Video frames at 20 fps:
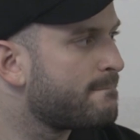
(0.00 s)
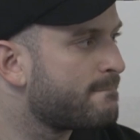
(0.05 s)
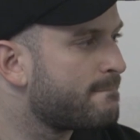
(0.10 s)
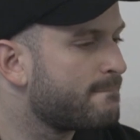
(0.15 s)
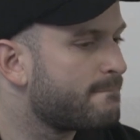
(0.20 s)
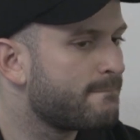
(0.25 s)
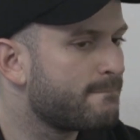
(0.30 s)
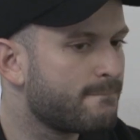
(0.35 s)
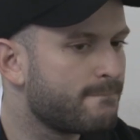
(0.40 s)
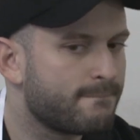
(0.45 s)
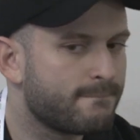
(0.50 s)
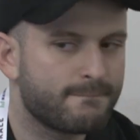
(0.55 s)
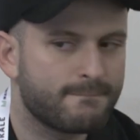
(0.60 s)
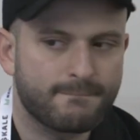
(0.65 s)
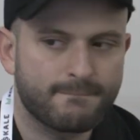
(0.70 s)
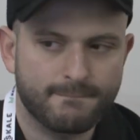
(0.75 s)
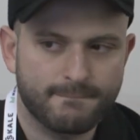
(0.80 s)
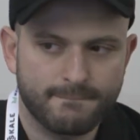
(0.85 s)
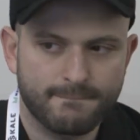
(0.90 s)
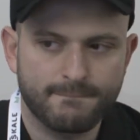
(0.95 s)

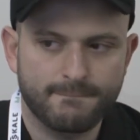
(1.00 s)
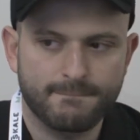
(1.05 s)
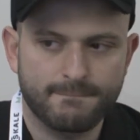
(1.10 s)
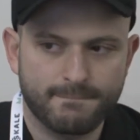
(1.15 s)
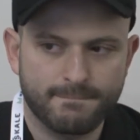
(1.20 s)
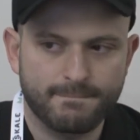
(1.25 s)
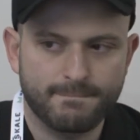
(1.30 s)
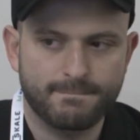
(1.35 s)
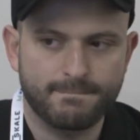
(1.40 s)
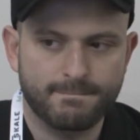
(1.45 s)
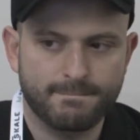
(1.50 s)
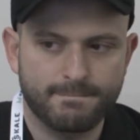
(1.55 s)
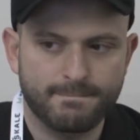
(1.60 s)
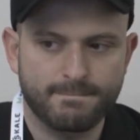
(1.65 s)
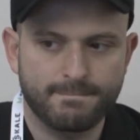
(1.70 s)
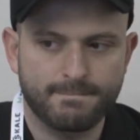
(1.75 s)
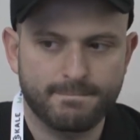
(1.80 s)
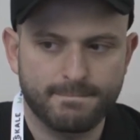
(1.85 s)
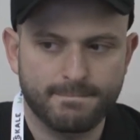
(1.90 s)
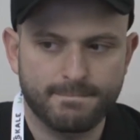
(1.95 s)

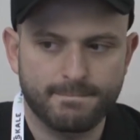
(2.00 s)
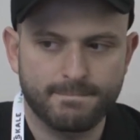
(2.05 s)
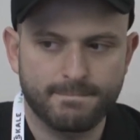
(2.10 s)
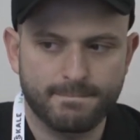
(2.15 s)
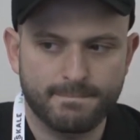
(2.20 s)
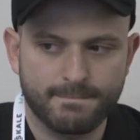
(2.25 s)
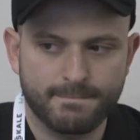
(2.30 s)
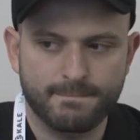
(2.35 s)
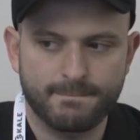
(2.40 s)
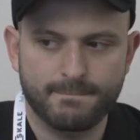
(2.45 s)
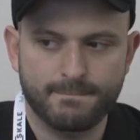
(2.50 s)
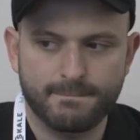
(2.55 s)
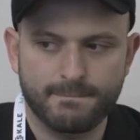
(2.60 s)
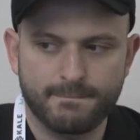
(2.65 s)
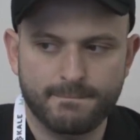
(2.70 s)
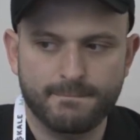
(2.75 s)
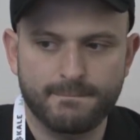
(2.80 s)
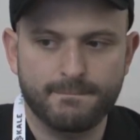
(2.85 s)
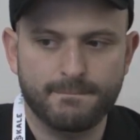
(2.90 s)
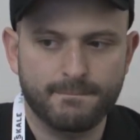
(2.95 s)

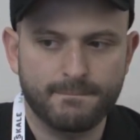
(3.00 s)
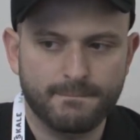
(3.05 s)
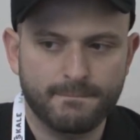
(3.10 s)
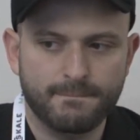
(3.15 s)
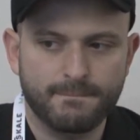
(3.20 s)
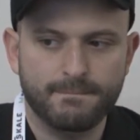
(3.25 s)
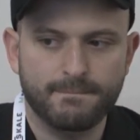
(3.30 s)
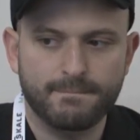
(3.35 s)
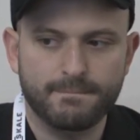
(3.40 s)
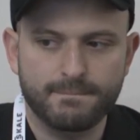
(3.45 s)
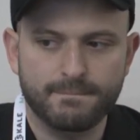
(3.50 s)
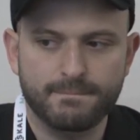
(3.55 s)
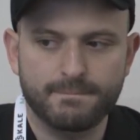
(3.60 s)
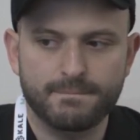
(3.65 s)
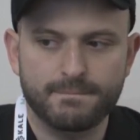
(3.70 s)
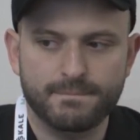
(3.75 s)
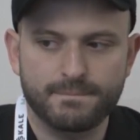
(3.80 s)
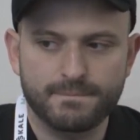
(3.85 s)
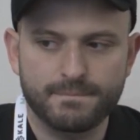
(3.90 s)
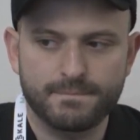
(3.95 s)

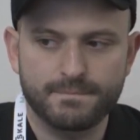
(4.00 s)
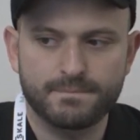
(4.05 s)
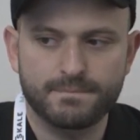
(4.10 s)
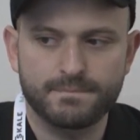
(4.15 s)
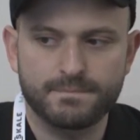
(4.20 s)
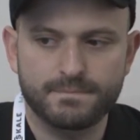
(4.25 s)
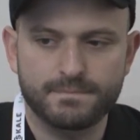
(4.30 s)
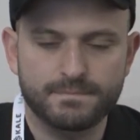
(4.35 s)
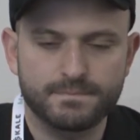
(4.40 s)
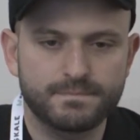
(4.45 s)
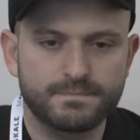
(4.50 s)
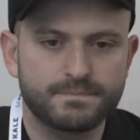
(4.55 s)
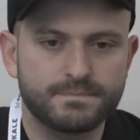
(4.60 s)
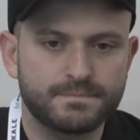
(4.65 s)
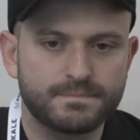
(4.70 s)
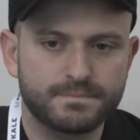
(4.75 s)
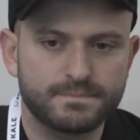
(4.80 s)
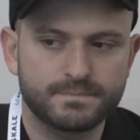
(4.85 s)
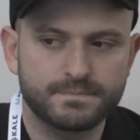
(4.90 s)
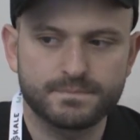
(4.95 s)

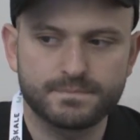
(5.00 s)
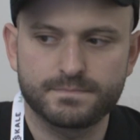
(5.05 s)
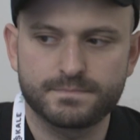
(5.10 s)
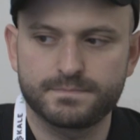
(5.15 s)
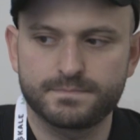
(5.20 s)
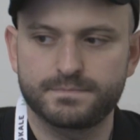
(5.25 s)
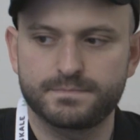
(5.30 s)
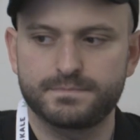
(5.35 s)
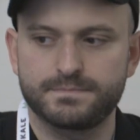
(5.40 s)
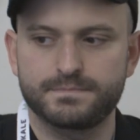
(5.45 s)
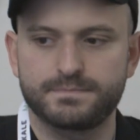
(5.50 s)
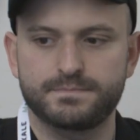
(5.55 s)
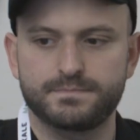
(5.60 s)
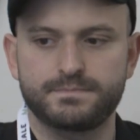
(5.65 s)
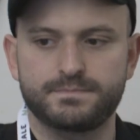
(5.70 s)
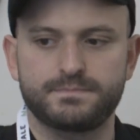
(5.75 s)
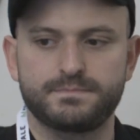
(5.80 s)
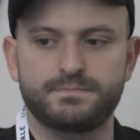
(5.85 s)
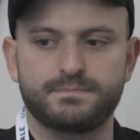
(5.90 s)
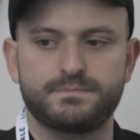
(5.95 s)

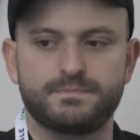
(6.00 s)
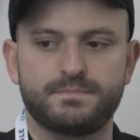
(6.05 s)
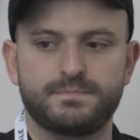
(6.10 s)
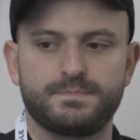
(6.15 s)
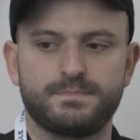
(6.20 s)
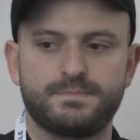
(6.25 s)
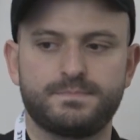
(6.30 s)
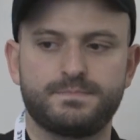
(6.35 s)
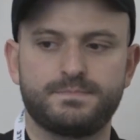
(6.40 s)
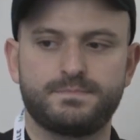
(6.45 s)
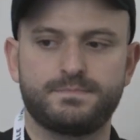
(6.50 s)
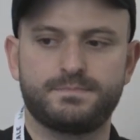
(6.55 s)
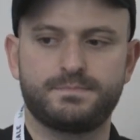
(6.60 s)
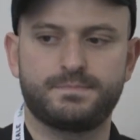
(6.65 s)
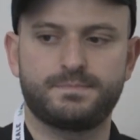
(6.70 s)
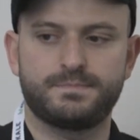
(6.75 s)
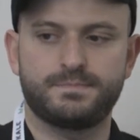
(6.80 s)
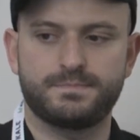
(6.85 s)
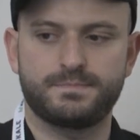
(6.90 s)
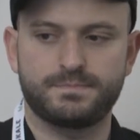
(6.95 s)

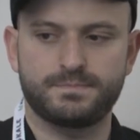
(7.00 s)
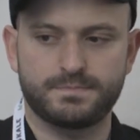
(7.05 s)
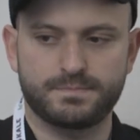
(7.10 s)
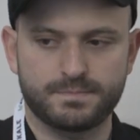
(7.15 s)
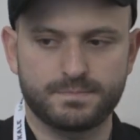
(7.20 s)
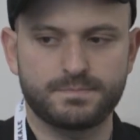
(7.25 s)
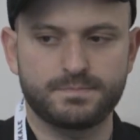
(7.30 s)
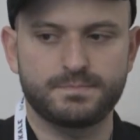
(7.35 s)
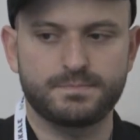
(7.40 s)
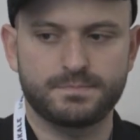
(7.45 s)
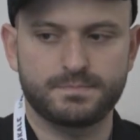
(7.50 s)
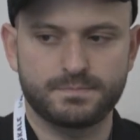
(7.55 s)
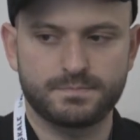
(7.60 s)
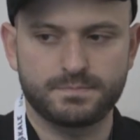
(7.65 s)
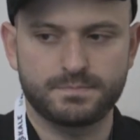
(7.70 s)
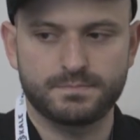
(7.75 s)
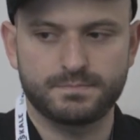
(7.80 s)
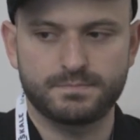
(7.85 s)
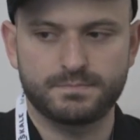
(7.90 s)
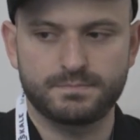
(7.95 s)
This person isn't speaking.